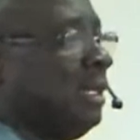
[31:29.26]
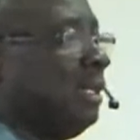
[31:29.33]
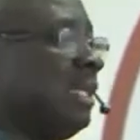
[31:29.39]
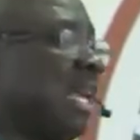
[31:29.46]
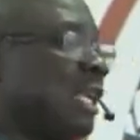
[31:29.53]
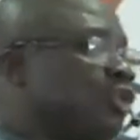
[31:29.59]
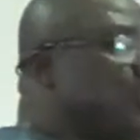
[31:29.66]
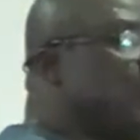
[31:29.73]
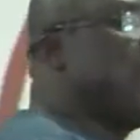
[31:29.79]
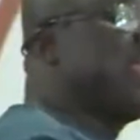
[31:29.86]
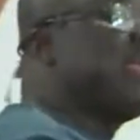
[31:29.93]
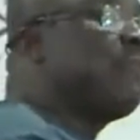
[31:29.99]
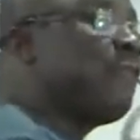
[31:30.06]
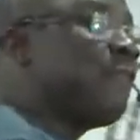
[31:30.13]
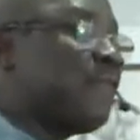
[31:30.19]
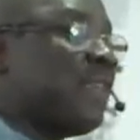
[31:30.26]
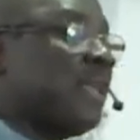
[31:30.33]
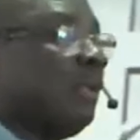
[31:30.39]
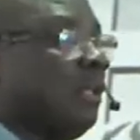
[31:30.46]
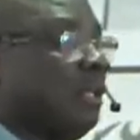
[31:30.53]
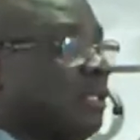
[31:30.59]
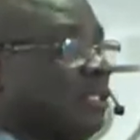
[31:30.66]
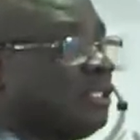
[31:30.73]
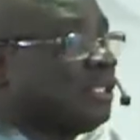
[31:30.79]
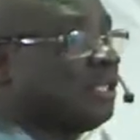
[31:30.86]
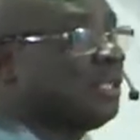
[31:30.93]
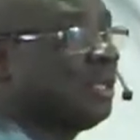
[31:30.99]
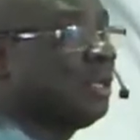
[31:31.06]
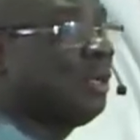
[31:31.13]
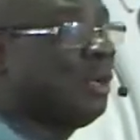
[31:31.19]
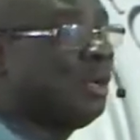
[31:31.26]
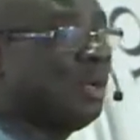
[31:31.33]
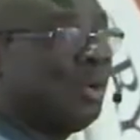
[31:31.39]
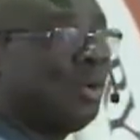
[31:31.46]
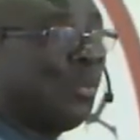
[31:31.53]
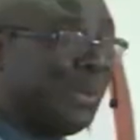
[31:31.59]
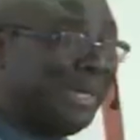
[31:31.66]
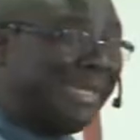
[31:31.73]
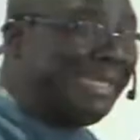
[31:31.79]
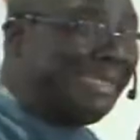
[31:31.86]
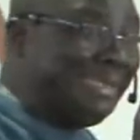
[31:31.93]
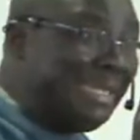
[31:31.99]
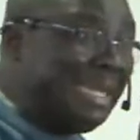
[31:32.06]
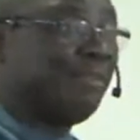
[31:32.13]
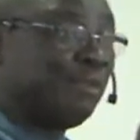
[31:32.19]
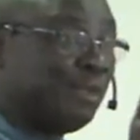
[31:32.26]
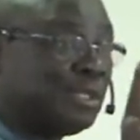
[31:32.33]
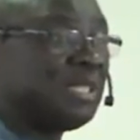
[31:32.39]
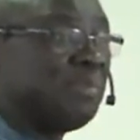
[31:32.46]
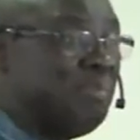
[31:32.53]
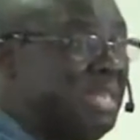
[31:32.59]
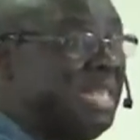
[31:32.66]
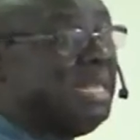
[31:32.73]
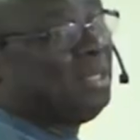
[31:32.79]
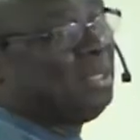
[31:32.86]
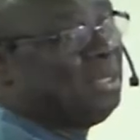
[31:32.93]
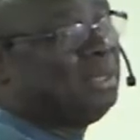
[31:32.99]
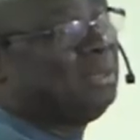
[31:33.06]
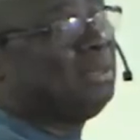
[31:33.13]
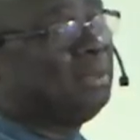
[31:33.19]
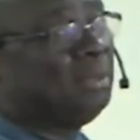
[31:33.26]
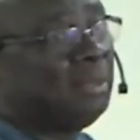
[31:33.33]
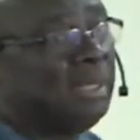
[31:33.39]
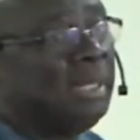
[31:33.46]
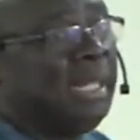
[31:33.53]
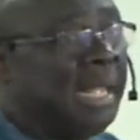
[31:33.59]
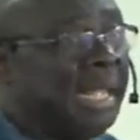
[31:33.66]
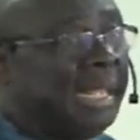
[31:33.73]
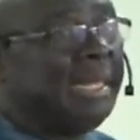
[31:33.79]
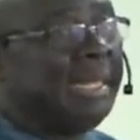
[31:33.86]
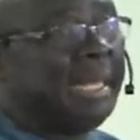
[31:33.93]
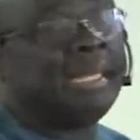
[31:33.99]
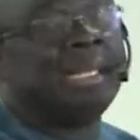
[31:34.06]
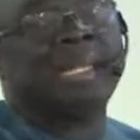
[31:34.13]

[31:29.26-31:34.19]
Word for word: than to be filled with the devil's meal and end